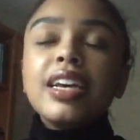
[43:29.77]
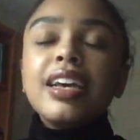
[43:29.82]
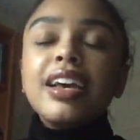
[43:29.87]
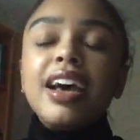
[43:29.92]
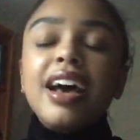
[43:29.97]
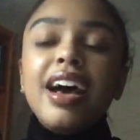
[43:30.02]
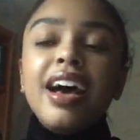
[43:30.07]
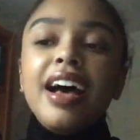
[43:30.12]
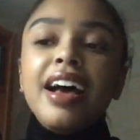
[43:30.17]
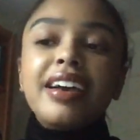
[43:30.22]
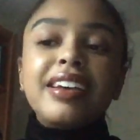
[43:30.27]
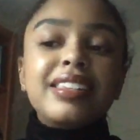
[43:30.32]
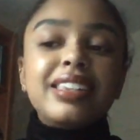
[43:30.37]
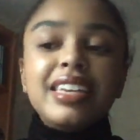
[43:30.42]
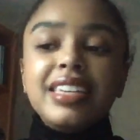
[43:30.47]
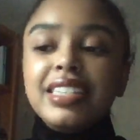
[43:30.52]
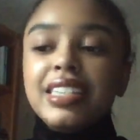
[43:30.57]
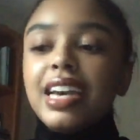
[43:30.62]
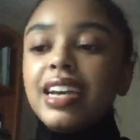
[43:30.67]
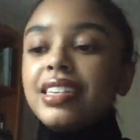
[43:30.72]
Because like
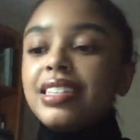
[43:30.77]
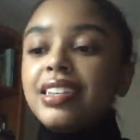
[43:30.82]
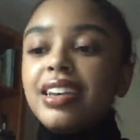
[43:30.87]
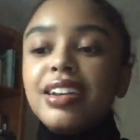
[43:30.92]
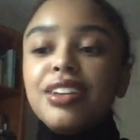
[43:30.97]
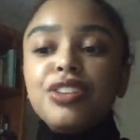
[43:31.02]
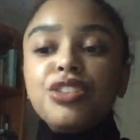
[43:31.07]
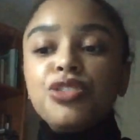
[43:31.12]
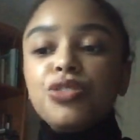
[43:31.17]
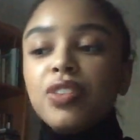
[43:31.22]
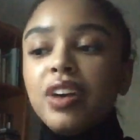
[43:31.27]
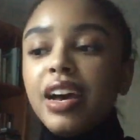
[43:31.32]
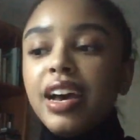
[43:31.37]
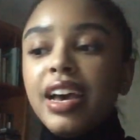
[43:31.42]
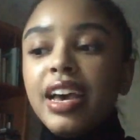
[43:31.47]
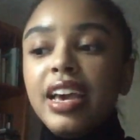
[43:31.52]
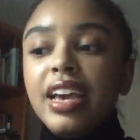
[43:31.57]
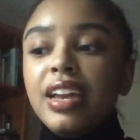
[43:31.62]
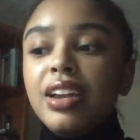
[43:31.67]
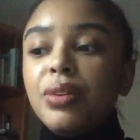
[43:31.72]
Zack Snyder
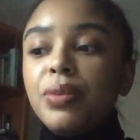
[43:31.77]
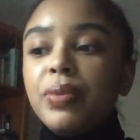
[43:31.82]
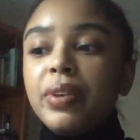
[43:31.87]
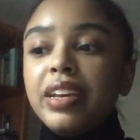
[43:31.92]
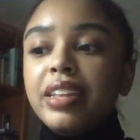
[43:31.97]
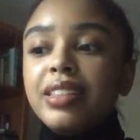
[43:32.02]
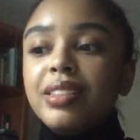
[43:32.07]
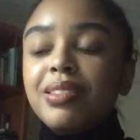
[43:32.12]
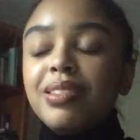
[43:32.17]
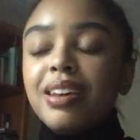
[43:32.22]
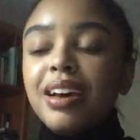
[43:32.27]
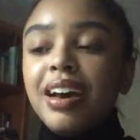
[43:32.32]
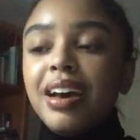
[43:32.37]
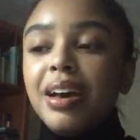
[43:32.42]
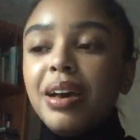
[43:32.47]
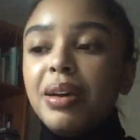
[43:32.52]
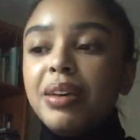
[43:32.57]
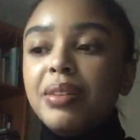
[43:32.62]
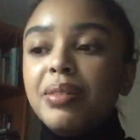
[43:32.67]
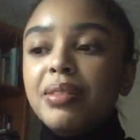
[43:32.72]
tried with
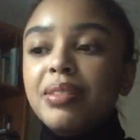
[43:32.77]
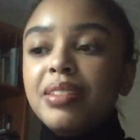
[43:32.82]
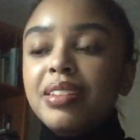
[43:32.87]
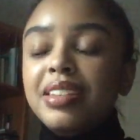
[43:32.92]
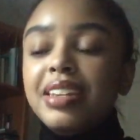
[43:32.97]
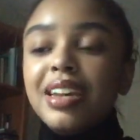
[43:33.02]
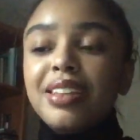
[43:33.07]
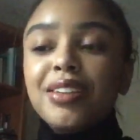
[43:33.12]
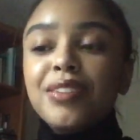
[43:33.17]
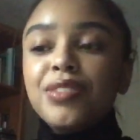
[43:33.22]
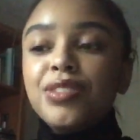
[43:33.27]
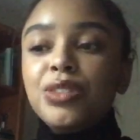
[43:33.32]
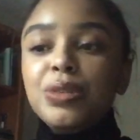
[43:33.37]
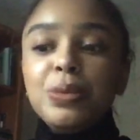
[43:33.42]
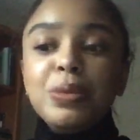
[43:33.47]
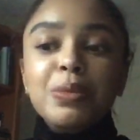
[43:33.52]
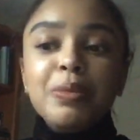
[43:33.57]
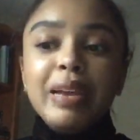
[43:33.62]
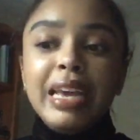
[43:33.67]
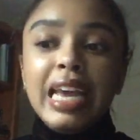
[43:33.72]
The Death of
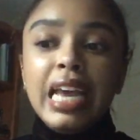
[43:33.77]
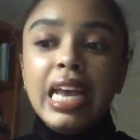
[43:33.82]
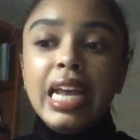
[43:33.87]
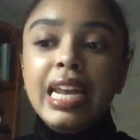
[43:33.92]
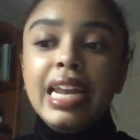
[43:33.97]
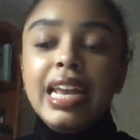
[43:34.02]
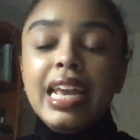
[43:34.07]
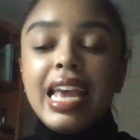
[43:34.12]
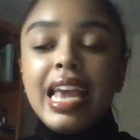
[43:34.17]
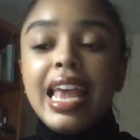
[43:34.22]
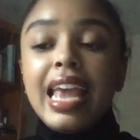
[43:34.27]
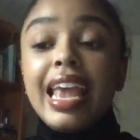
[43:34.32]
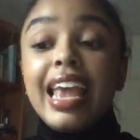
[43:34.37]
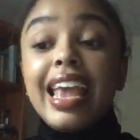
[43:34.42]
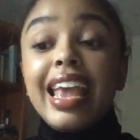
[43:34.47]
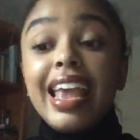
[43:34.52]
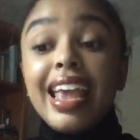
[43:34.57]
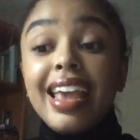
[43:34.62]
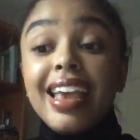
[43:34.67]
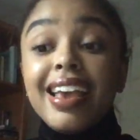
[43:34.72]
Superman
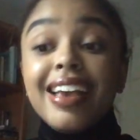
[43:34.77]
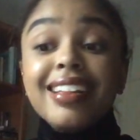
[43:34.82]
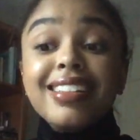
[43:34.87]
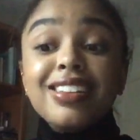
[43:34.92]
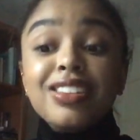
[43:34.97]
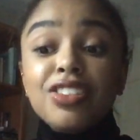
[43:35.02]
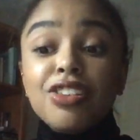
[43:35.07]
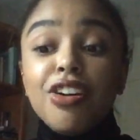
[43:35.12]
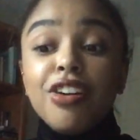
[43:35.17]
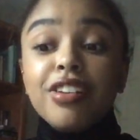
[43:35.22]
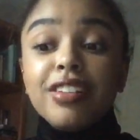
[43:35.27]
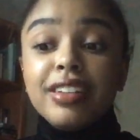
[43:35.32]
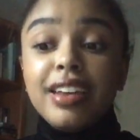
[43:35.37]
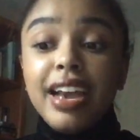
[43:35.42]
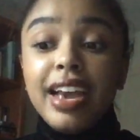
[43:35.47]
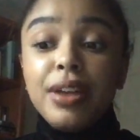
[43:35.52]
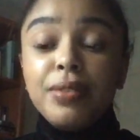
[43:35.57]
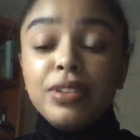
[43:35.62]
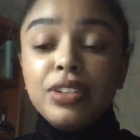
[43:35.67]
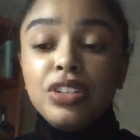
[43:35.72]
and The Dark
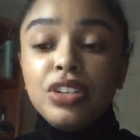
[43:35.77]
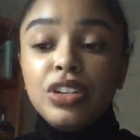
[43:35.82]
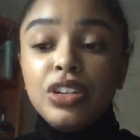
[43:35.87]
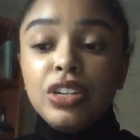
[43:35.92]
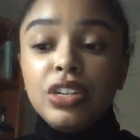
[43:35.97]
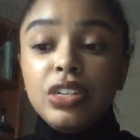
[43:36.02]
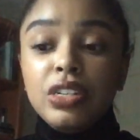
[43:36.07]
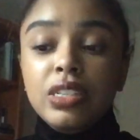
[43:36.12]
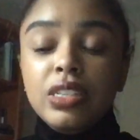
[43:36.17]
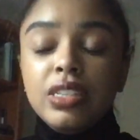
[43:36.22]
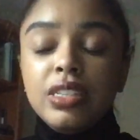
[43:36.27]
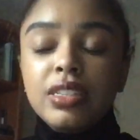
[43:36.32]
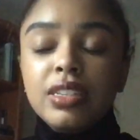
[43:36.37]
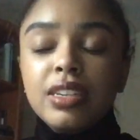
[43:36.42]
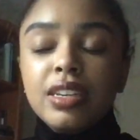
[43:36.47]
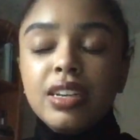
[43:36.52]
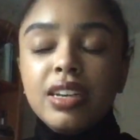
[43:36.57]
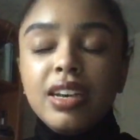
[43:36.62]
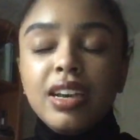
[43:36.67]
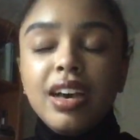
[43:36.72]
Knight Returns,
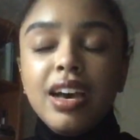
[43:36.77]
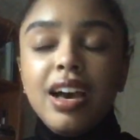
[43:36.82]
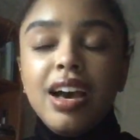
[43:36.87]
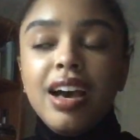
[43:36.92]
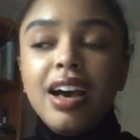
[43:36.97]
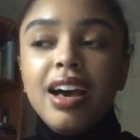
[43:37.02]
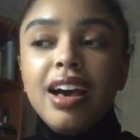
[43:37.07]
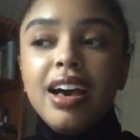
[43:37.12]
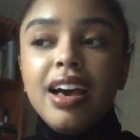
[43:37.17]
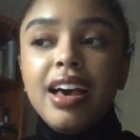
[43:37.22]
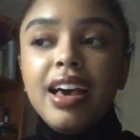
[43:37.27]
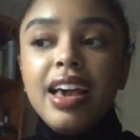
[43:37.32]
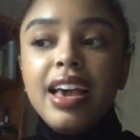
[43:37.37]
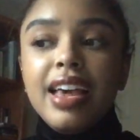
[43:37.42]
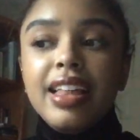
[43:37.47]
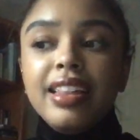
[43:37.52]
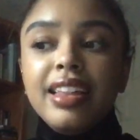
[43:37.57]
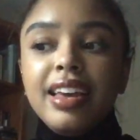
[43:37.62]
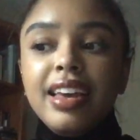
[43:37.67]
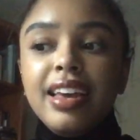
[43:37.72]

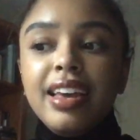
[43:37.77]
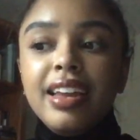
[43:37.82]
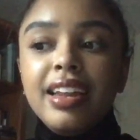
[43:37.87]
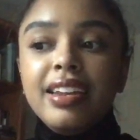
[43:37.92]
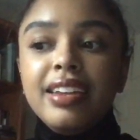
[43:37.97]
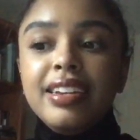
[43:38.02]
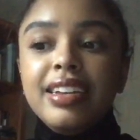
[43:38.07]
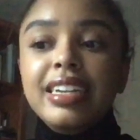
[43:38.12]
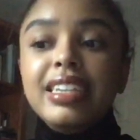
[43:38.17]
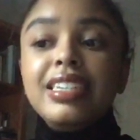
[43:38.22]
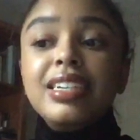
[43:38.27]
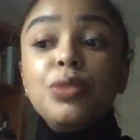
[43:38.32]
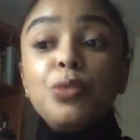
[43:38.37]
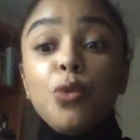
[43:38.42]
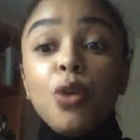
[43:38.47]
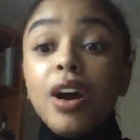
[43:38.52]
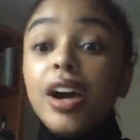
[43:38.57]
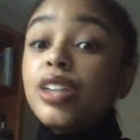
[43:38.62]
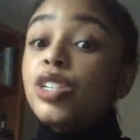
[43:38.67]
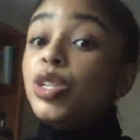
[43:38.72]
and then he did
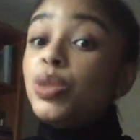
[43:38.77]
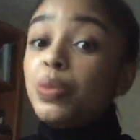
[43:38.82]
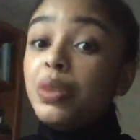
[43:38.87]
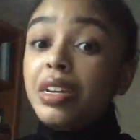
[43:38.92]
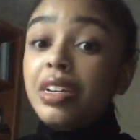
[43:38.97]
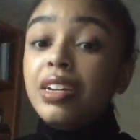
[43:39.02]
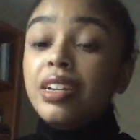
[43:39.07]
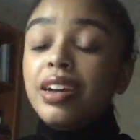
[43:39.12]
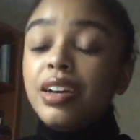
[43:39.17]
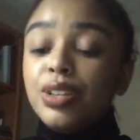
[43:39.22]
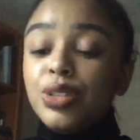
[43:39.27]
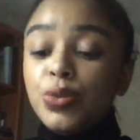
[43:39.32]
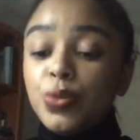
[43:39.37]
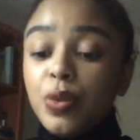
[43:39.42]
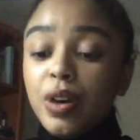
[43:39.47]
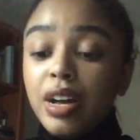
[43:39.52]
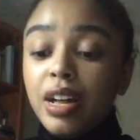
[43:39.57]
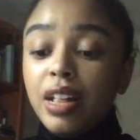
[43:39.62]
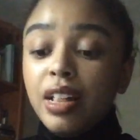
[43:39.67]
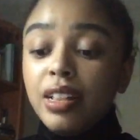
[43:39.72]
Watchmen as
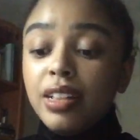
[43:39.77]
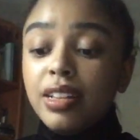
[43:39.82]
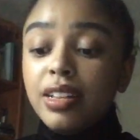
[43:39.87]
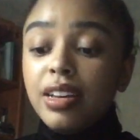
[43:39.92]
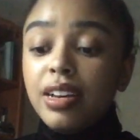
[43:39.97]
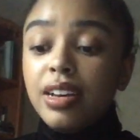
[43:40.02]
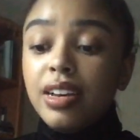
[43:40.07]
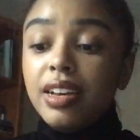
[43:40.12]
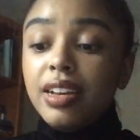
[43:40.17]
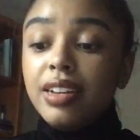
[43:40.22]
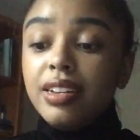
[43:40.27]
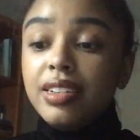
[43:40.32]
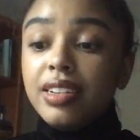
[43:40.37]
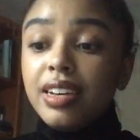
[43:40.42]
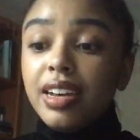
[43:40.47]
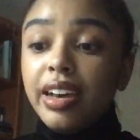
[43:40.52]
well, and